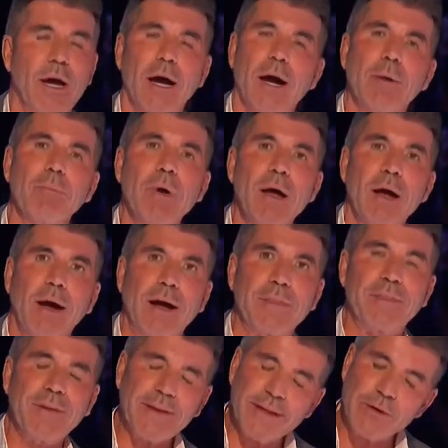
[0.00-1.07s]
Um, I
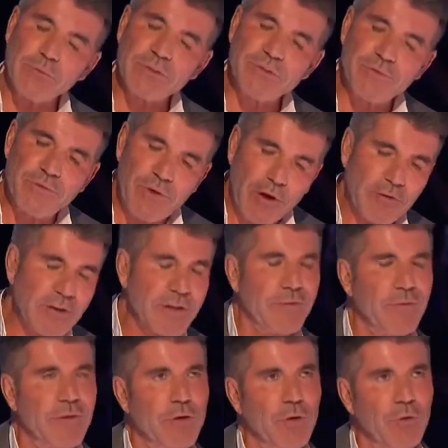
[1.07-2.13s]
think it was very
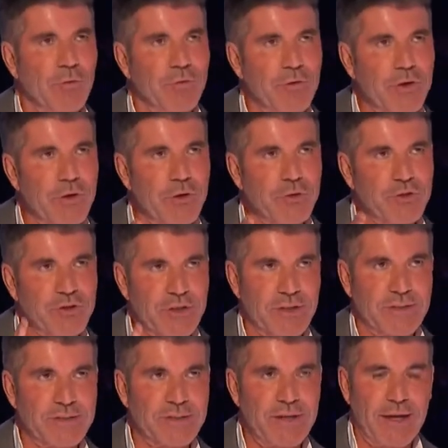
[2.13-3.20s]
difficult for you
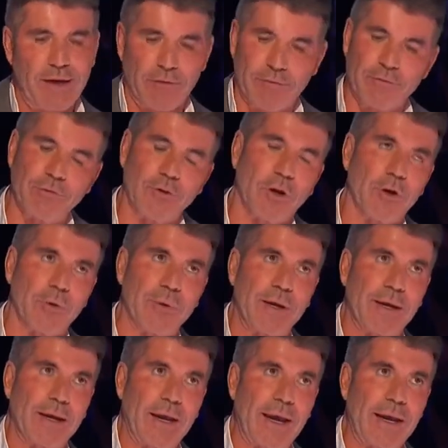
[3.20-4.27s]
just now
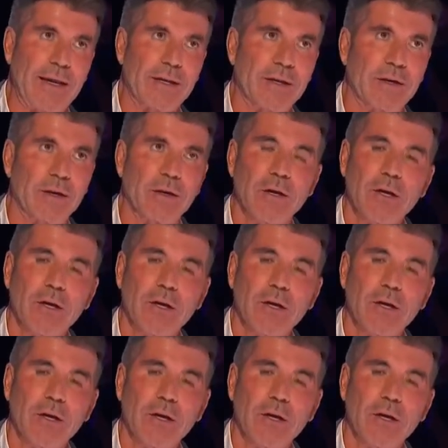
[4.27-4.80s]
following Aidan,